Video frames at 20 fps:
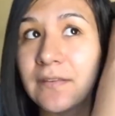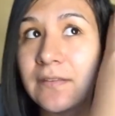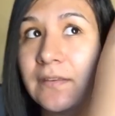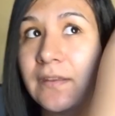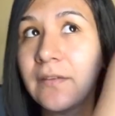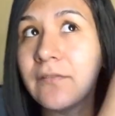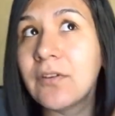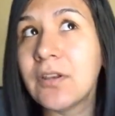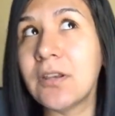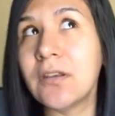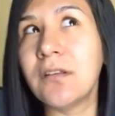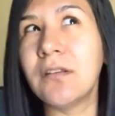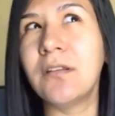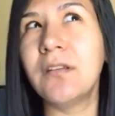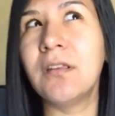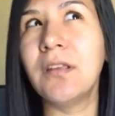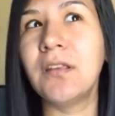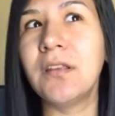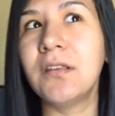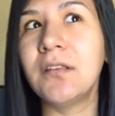7,
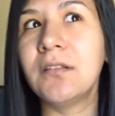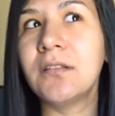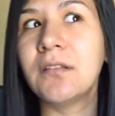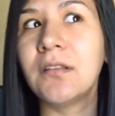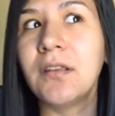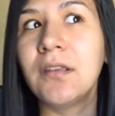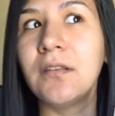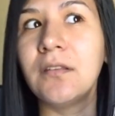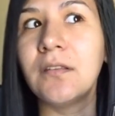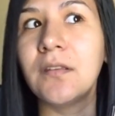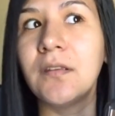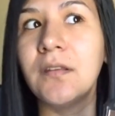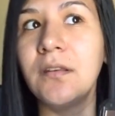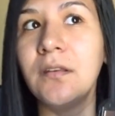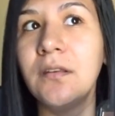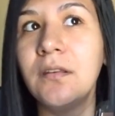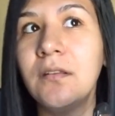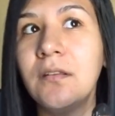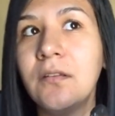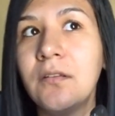8, 9, 10.
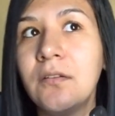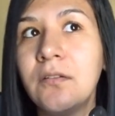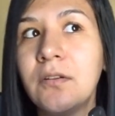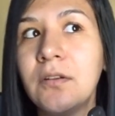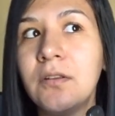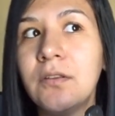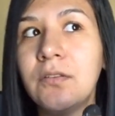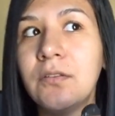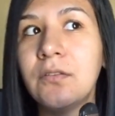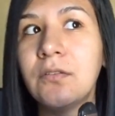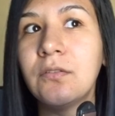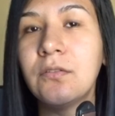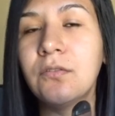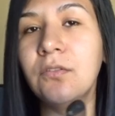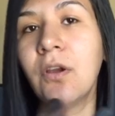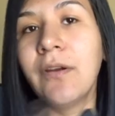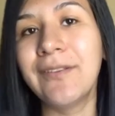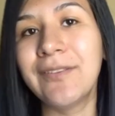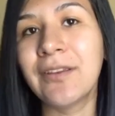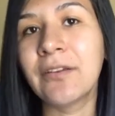
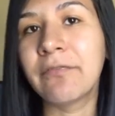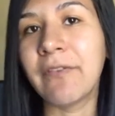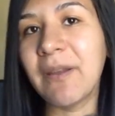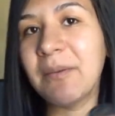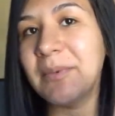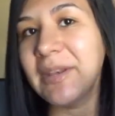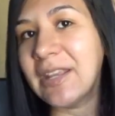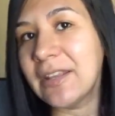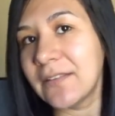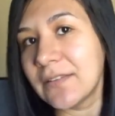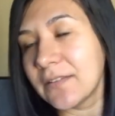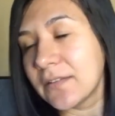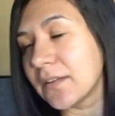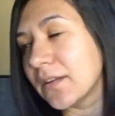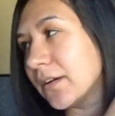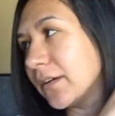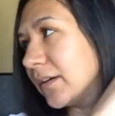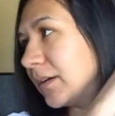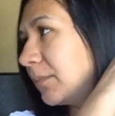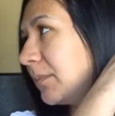No, it took 5 minutes.
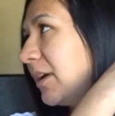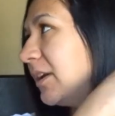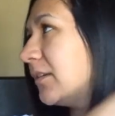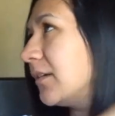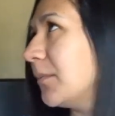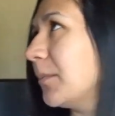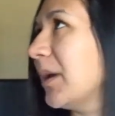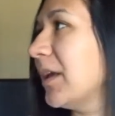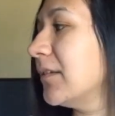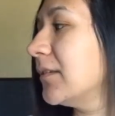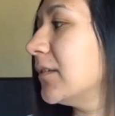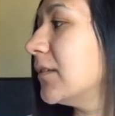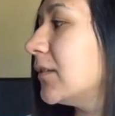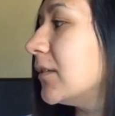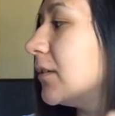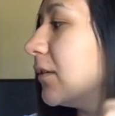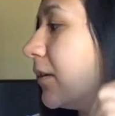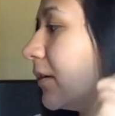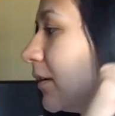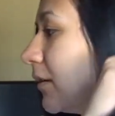Sorry, my dumbass doesn't
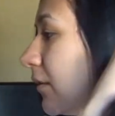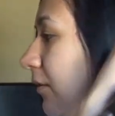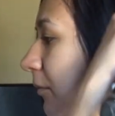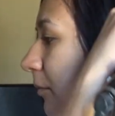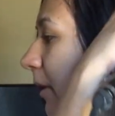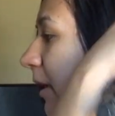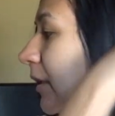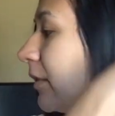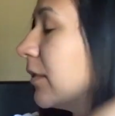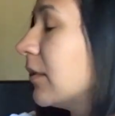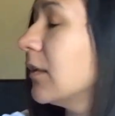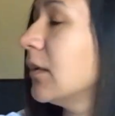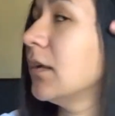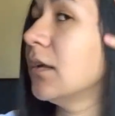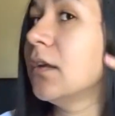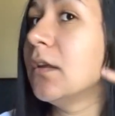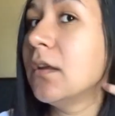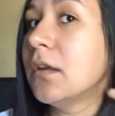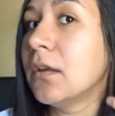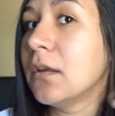know how to do math.
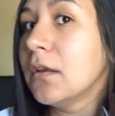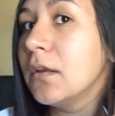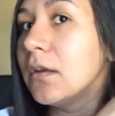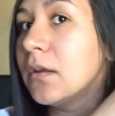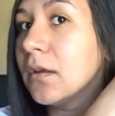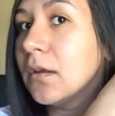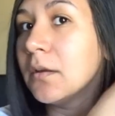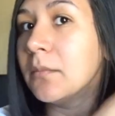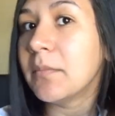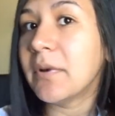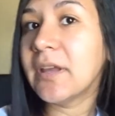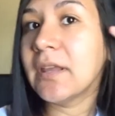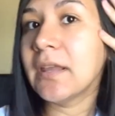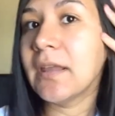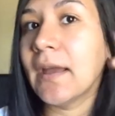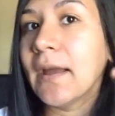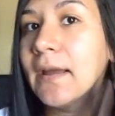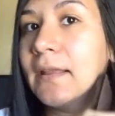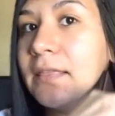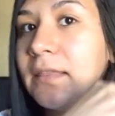But
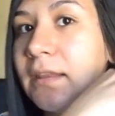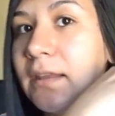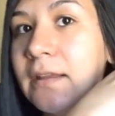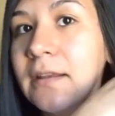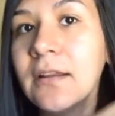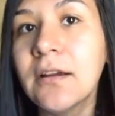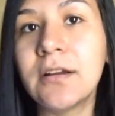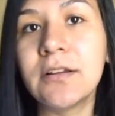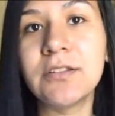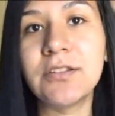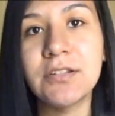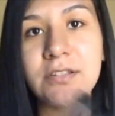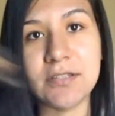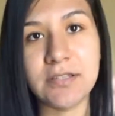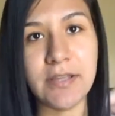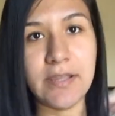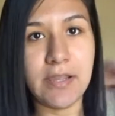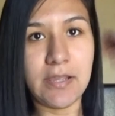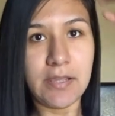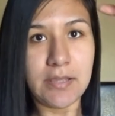yeah, at the end, I'll just
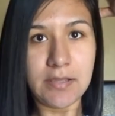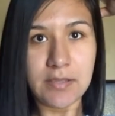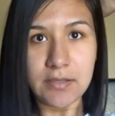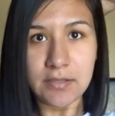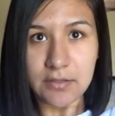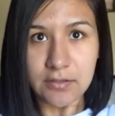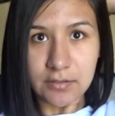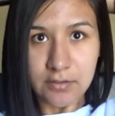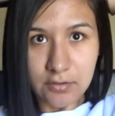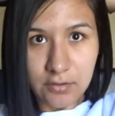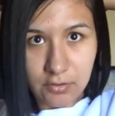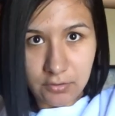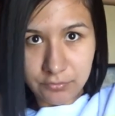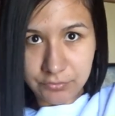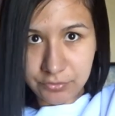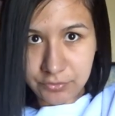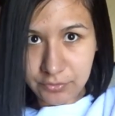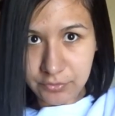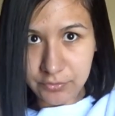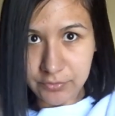like go
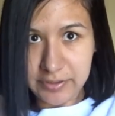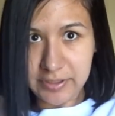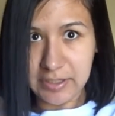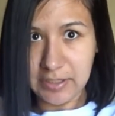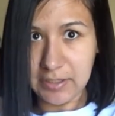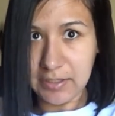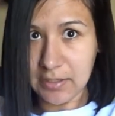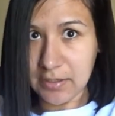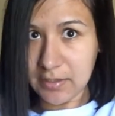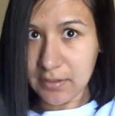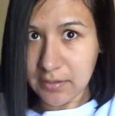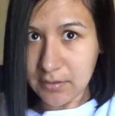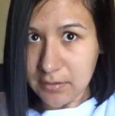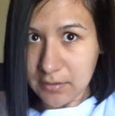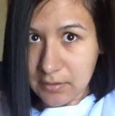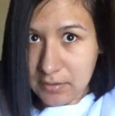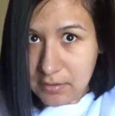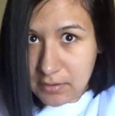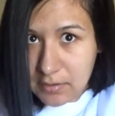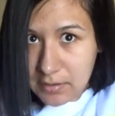through it
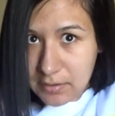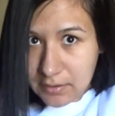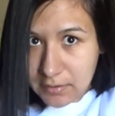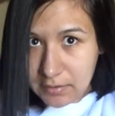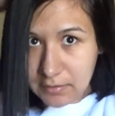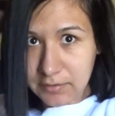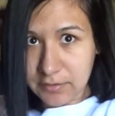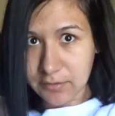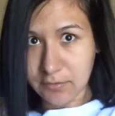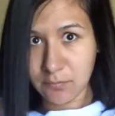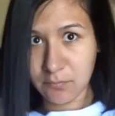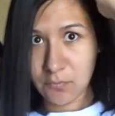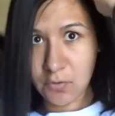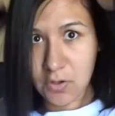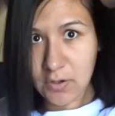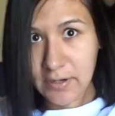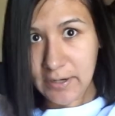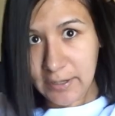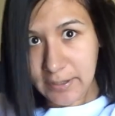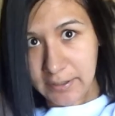a little
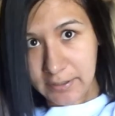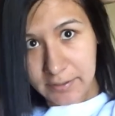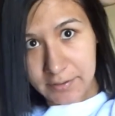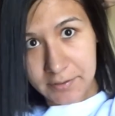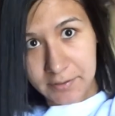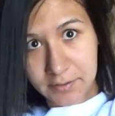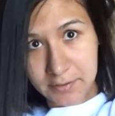more.